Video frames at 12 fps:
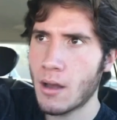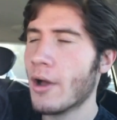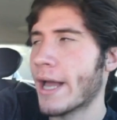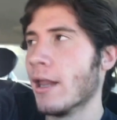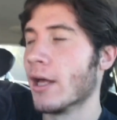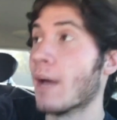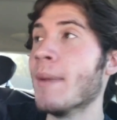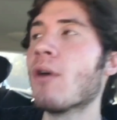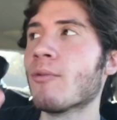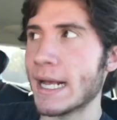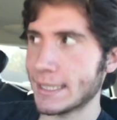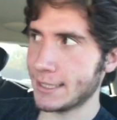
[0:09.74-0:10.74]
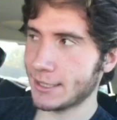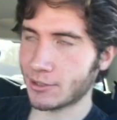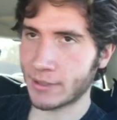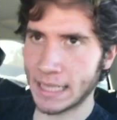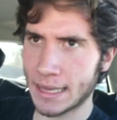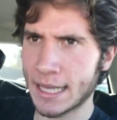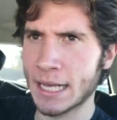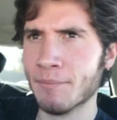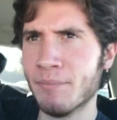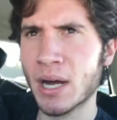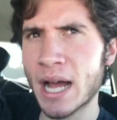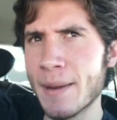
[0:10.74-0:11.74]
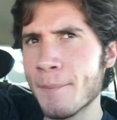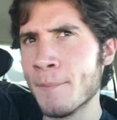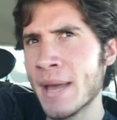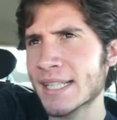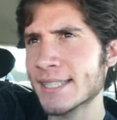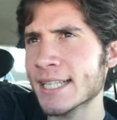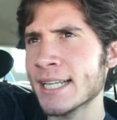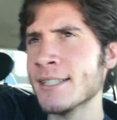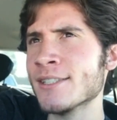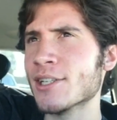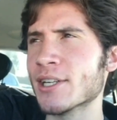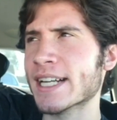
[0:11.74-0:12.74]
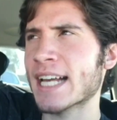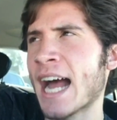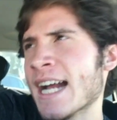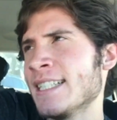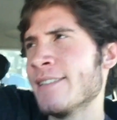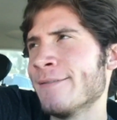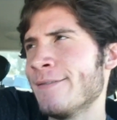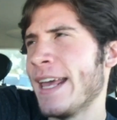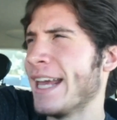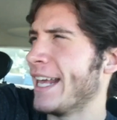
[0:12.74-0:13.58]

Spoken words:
Okay, look, I'm not racist or anything, but Mexicans are kind of